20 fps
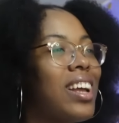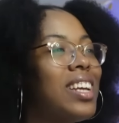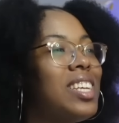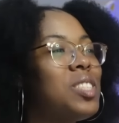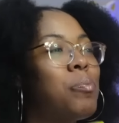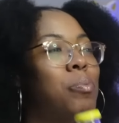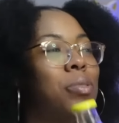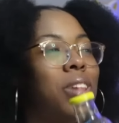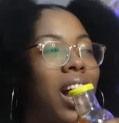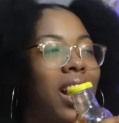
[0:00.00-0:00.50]

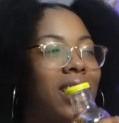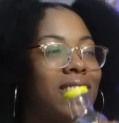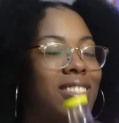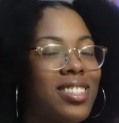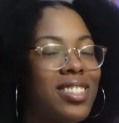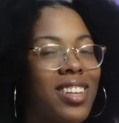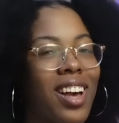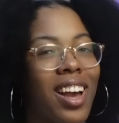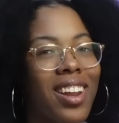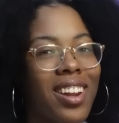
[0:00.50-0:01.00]
He's
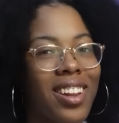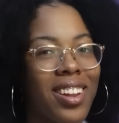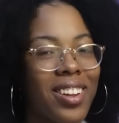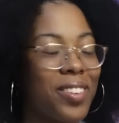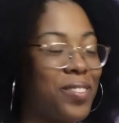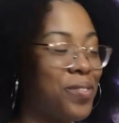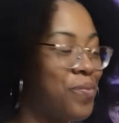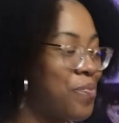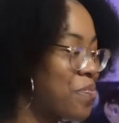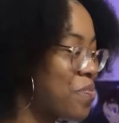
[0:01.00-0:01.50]

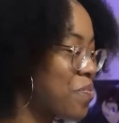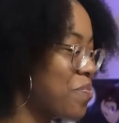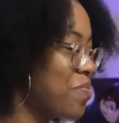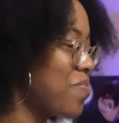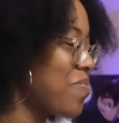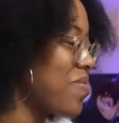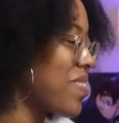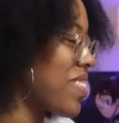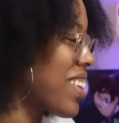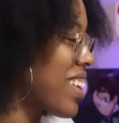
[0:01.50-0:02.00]
blindsided.
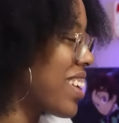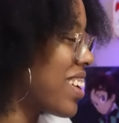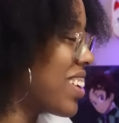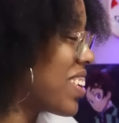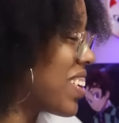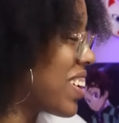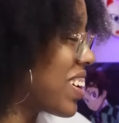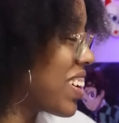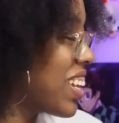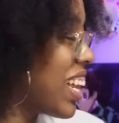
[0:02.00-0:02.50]

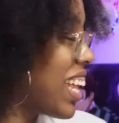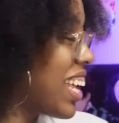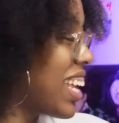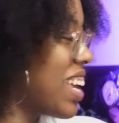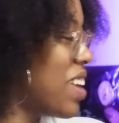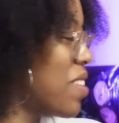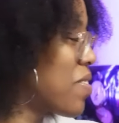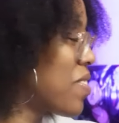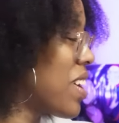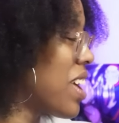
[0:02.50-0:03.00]

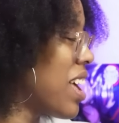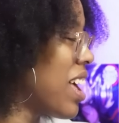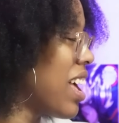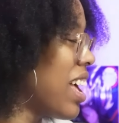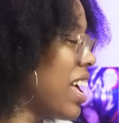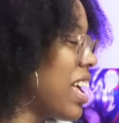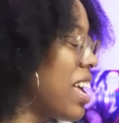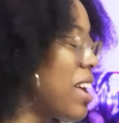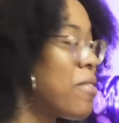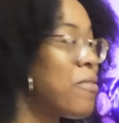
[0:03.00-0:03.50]
Like if
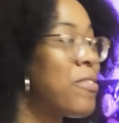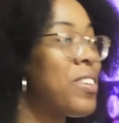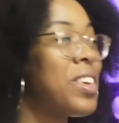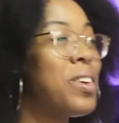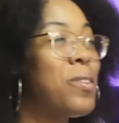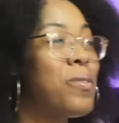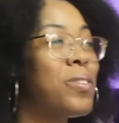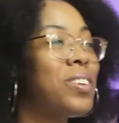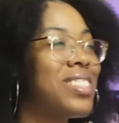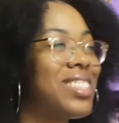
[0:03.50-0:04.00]
if
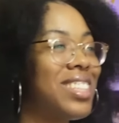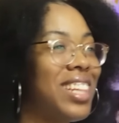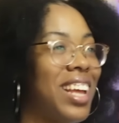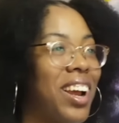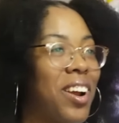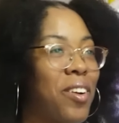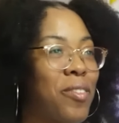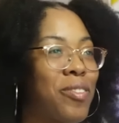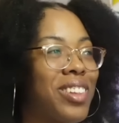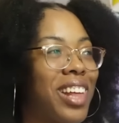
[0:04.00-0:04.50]
he was
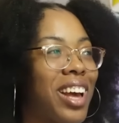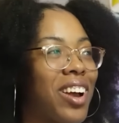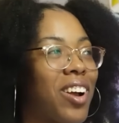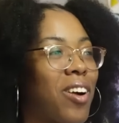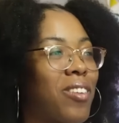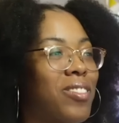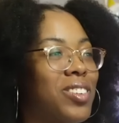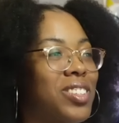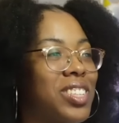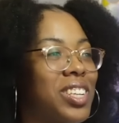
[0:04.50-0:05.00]
there for that
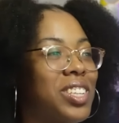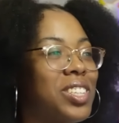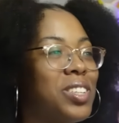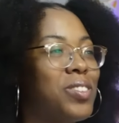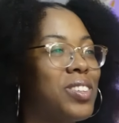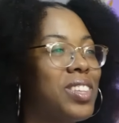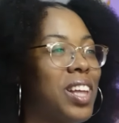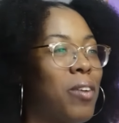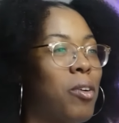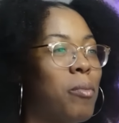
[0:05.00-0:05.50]

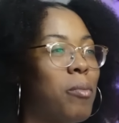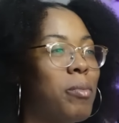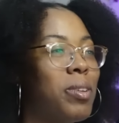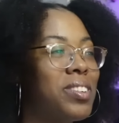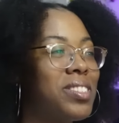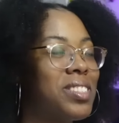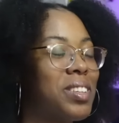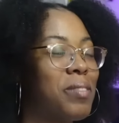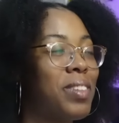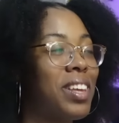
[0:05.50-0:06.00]
conversation with that
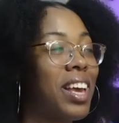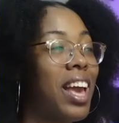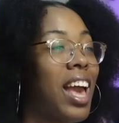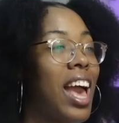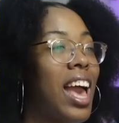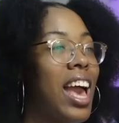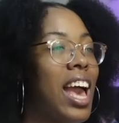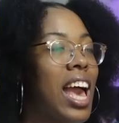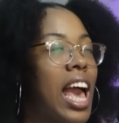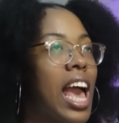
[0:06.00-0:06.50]
woman or something,
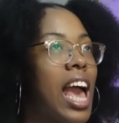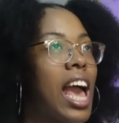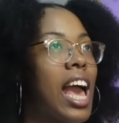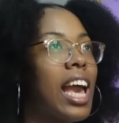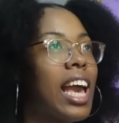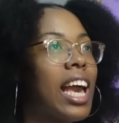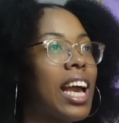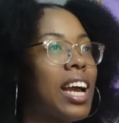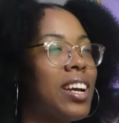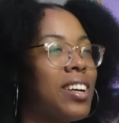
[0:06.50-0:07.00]

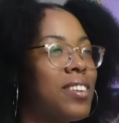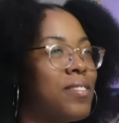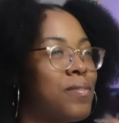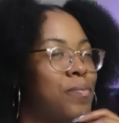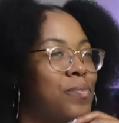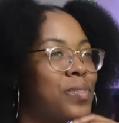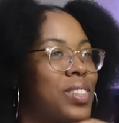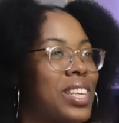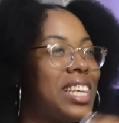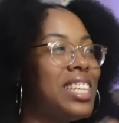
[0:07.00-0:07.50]

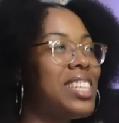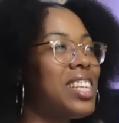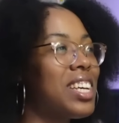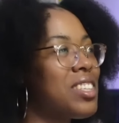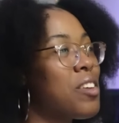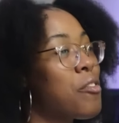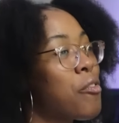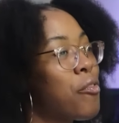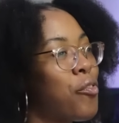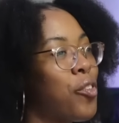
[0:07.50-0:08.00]
he
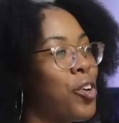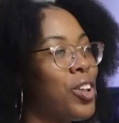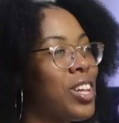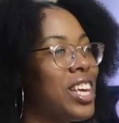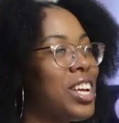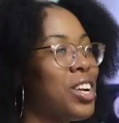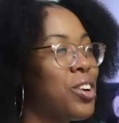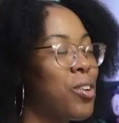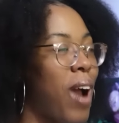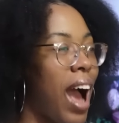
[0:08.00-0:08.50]
doesn't
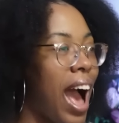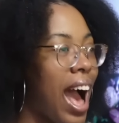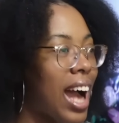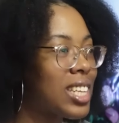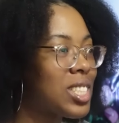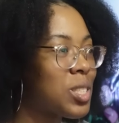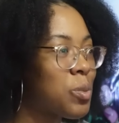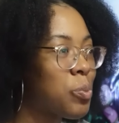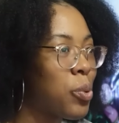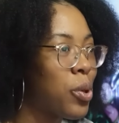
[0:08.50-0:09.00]
fully
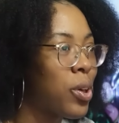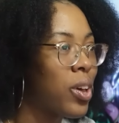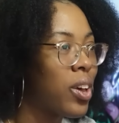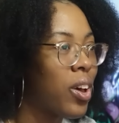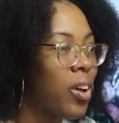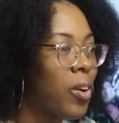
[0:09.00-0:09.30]
grasp.